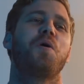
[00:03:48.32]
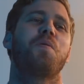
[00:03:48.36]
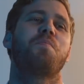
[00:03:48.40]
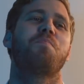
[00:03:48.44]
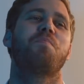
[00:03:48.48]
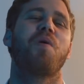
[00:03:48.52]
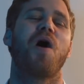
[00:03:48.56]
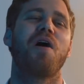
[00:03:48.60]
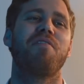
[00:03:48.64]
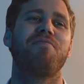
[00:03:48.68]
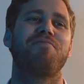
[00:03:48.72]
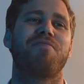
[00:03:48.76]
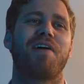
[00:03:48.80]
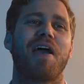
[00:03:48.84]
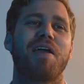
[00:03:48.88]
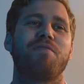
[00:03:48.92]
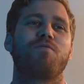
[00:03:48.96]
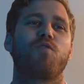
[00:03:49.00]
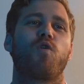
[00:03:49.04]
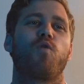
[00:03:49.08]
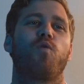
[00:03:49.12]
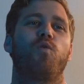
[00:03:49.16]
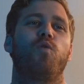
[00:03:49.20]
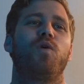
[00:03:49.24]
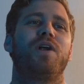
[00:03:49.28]
My
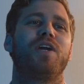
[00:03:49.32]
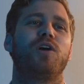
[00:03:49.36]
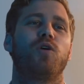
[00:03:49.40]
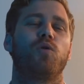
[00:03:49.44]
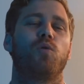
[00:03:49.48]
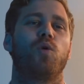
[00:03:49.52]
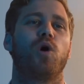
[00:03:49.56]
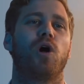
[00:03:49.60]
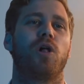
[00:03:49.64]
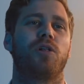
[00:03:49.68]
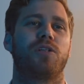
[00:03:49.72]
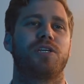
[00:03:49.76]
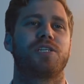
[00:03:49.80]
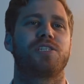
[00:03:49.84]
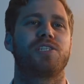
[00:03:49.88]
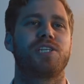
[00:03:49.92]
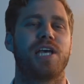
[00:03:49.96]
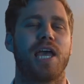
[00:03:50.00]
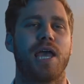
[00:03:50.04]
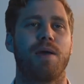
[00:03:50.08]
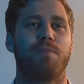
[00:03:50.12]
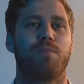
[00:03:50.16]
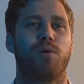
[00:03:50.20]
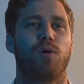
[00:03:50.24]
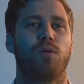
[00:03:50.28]
favourite real-world
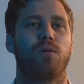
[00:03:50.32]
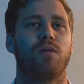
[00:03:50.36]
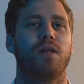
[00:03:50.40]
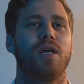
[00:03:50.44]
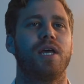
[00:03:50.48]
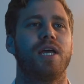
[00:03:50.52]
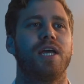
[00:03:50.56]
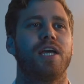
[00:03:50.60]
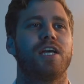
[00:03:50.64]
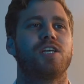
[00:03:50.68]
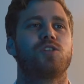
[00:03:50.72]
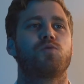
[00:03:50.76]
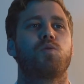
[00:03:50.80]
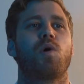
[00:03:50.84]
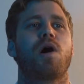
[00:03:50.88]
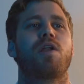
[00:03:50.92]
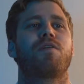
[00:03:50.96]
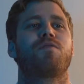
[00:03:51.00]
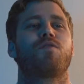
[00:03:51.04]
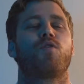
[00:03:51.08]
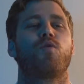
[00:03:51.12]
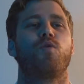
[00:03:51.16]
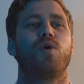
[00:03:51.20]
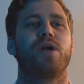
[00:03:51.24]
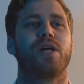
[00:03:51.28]
example is one
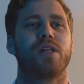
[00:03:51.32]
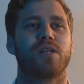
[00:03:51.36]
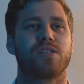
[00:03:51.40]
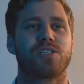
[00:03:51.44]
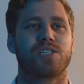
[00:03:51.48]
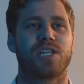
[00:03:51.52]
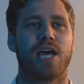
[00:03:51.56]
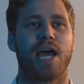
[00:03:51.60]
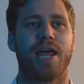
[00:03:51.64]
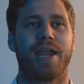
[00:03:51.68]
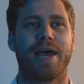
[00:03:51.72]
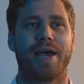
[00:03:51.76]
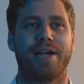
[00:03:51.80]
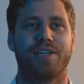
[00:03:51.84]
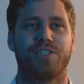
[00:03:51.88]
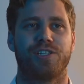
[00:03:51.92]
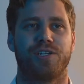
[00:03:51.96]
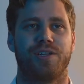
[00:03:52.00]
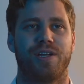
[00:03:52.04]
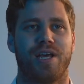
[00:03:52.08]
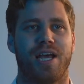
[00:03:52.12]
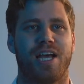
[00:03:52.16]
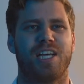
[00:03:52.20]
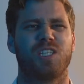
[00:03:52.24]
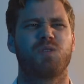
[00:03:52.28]
of a real estate agent,
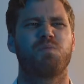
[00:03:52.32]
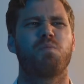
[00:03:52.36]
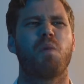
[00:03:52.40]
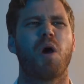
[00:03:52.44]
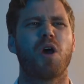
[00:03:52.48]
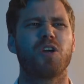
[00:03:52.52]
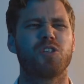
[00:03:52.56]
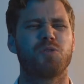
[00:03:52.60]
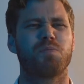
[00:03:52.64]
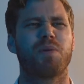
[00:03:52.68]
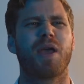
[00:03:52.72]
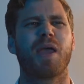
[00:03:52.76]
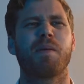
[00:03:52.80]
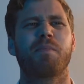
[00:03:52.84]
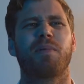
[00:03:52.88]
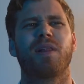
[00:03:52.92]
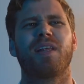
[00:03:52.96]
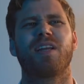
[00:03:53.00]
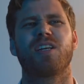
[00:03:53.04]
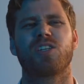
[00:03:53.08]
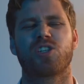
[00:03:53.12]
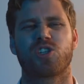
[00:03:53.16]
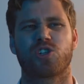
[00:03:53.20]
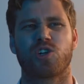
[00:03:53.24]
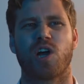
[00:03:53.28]
as most people
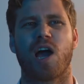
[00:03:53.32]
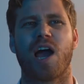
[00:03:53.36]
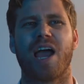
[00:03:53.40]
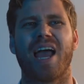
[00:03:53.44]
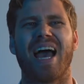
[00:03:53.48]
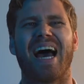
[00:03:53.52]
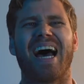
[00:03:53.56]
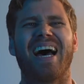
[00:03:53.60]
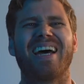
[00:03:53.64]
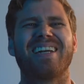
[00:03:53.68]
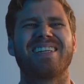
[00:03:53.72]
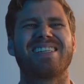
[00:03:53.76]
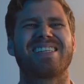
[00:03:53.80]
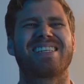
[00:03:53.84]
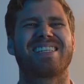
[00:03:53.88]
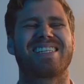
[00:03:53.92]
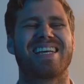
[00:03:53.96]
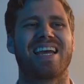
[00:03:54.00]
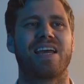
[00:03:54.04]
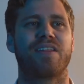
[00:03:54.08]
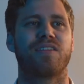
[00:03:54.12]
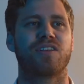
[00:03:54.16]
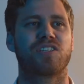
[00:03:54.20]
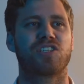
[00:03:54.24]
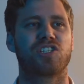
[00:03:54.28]
in Australia
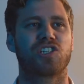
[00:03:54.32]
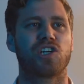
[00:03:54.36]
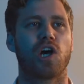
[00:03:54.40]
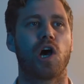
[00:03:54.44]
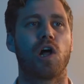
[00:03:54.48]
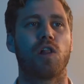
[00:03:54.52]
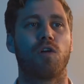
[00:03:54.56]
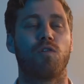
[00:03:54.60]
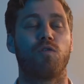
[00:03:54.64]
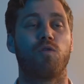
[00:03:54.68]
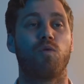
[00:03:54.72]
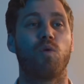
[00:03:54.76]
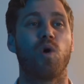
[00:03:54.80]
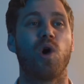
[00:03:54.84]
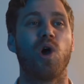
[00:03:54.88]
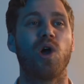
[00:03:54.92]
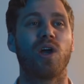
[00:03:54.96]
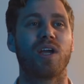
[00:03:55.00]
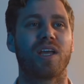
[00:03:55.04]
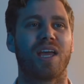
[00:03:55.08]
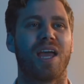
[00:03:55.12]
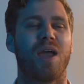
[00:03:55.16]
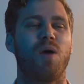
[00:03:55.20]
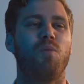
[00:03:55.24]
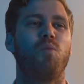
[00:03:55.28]
understand the style of
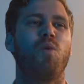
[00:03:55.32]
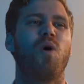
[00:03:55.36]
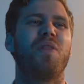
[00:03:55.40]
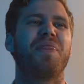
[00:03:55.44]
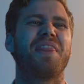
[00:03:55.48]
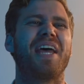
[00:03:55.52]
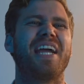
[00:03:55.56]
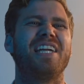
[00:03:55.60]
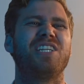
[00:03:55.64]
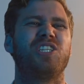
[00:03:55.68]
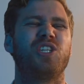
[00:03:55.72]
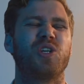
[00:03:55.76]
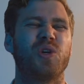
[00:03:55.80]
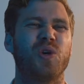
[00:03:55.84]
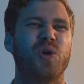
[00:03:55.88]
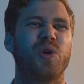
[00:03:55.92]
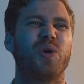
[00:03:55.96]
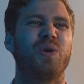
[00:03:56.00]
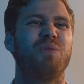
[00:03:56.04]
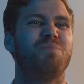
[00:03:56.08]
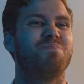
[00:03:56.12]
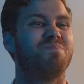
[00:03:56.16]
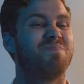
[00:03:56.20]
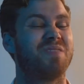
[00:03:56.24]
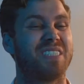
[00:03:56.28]
work and what they
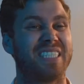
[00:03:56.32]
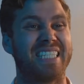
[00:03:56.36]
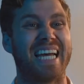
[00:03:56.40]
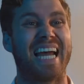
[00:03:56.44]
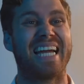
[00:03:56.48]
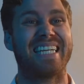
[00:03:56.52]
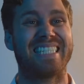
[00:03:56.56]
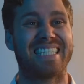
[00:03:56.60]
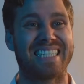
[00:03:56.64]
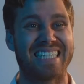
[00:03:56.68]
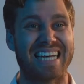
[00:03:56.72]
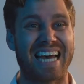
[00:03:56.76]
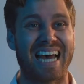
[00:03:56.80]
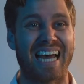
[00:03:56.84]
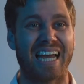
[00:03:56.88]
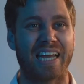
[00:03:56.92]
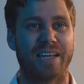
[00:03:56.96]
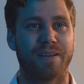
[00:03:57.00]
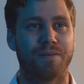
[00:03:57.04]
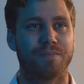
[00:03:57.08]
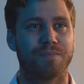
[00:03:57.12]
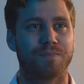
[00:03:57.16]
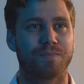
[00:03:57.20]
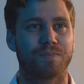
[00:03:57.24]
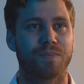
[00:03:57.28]
do day to day.
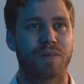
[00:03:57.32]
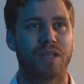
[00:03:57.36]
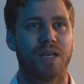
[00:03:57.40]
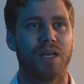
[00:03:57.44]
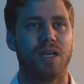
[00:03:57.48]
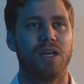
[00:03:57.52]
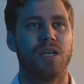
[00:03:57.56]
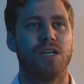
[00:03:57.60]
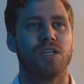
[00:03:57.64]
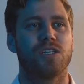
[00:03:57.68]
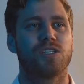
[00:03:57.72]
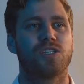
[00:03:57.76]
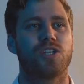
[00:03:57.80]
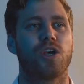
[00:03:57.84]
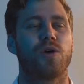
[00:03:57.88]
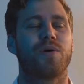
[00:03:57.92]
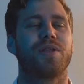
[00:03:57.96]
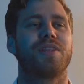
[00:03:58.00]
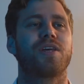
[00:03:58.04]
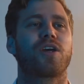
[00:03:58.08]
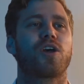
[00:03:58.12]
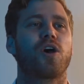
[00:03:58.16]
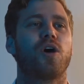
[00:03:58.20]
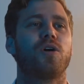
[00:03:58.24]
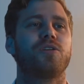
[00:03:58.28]
So in
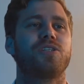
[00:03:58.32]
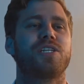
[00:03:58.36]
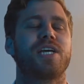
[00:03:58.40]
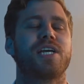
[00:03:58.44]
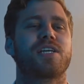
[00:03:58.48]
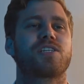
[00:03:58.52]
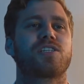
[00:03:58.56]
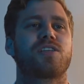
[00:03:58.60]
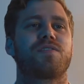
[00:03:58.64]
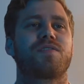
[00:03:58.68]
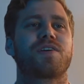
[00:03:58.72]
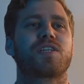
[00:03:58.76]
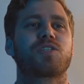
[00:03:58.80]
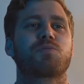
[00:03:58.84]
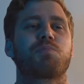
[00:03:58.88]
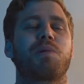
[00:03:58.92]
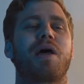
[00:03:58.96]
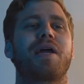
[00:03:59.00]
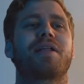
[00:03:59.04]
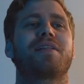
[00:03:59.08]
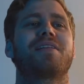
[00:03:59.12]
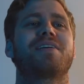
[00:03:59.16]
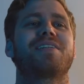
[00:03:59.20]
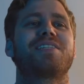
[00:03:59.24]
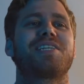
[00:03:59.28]
the context of
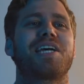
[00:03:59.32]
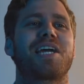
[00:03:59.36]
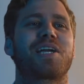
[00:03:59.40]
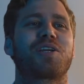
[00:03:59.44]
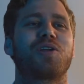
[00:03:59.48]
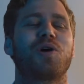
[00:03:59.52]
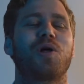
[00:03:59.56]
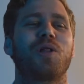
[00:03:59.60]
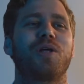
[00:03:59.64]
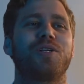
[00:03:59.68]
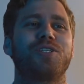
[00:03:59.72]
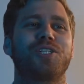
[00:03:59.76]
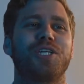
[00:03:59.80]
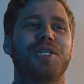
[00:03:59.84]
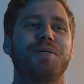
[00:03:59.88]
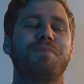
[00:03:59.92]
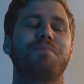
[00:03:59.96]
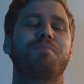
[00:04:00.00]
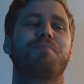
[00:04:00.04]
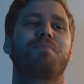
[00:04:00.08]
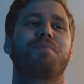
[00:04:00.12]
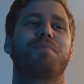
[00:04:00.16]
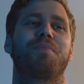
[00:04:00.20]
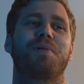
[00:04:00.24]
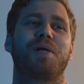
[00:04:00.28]
explaining the technology,
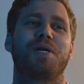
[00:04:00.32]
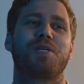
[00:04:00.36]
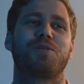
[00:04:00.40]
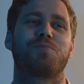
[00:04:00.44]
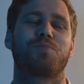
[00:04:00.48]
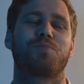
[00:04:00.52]
please